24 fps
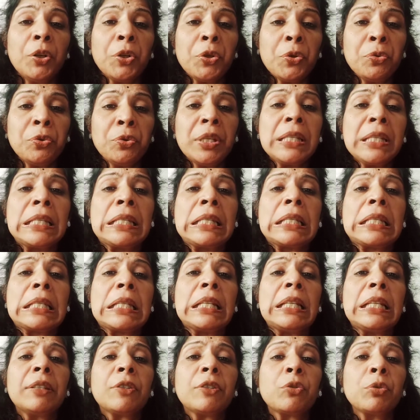to the
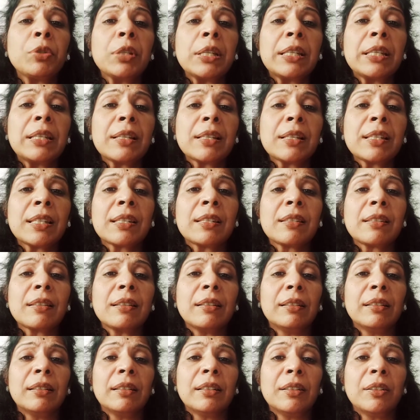city to the six
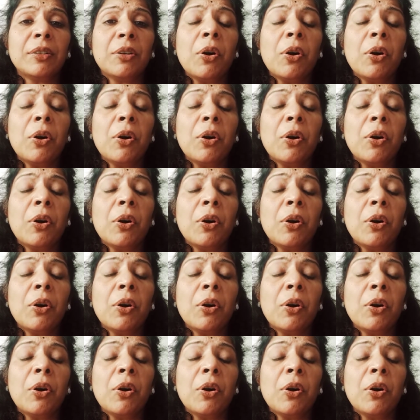uh,